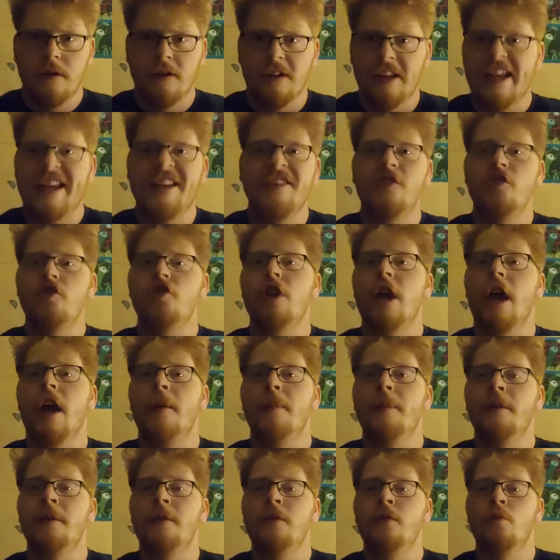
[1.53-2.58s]
Ladies and
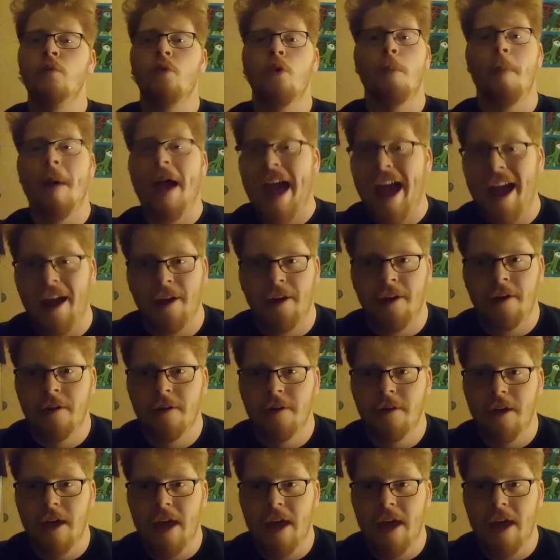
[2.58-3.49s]
gentlemen, we're back,